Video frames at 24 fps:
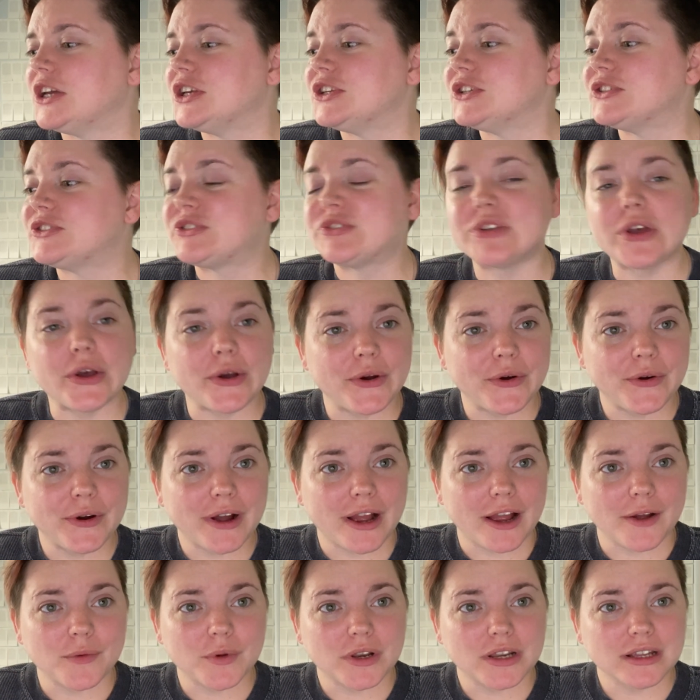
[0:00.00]
So
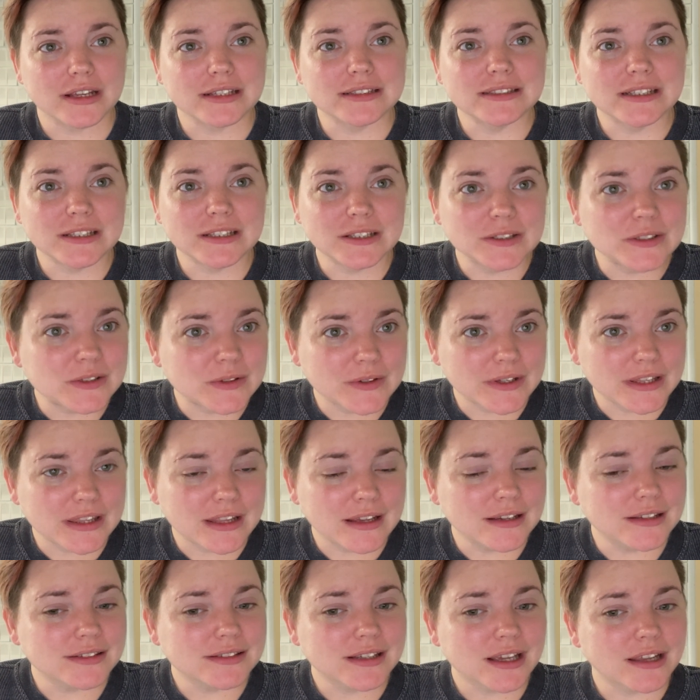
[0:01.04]
I'm going to continue doing
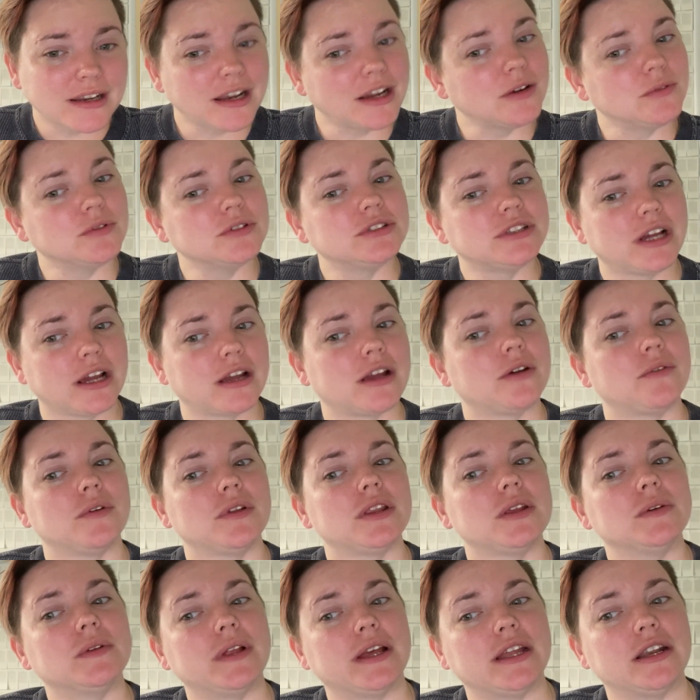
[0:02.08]
things, and I will check in with
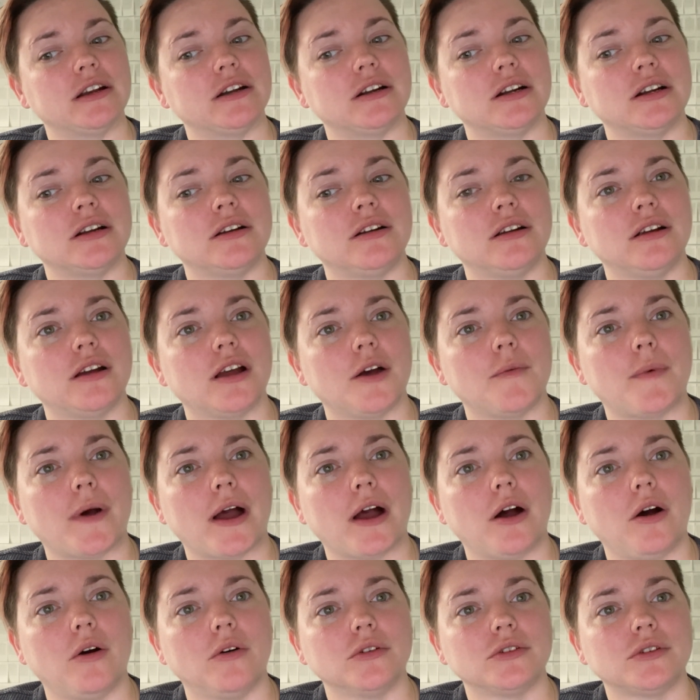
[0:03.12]
you later
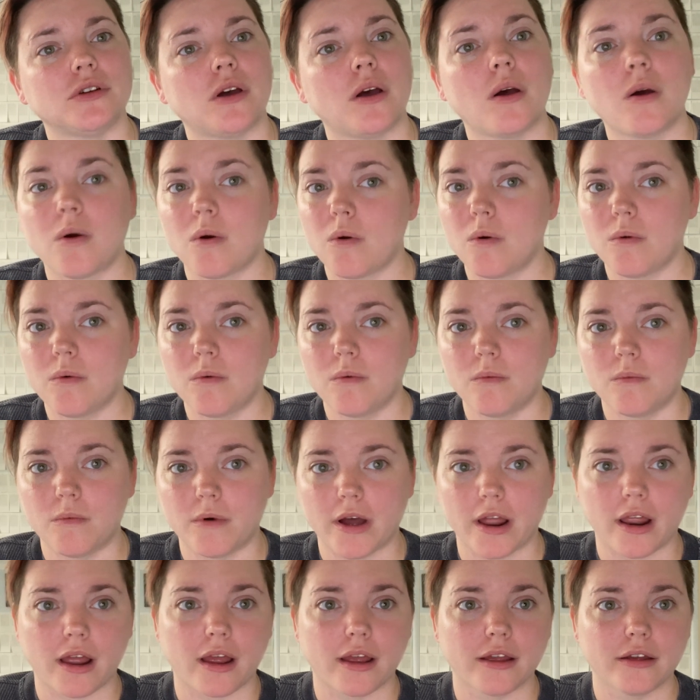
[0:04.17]
about
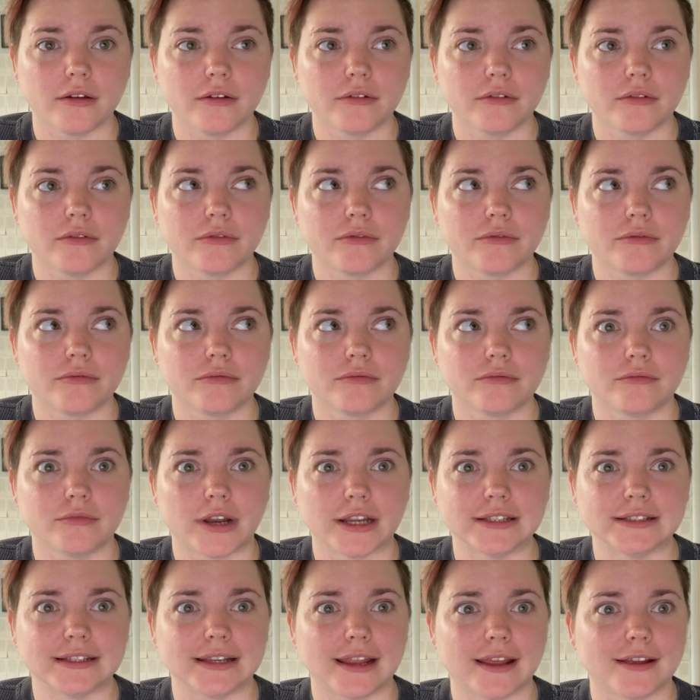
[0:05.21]
what I've read
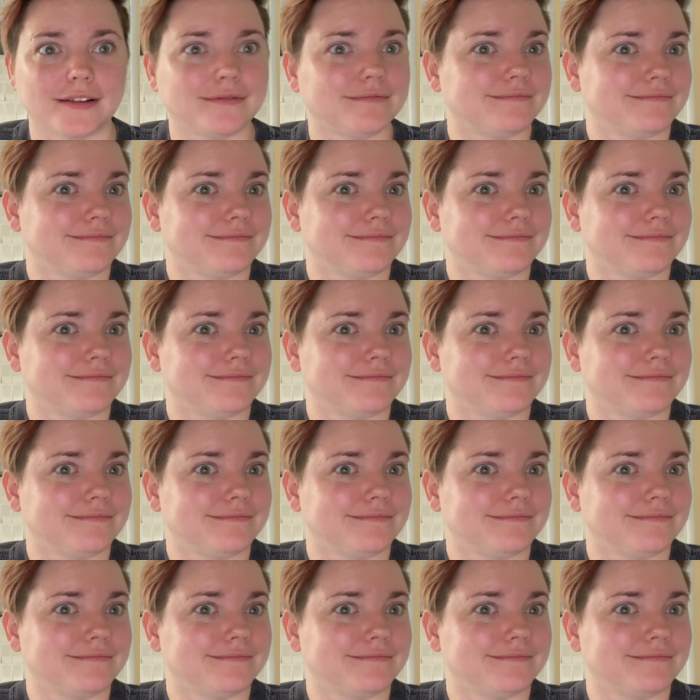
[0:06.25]
today.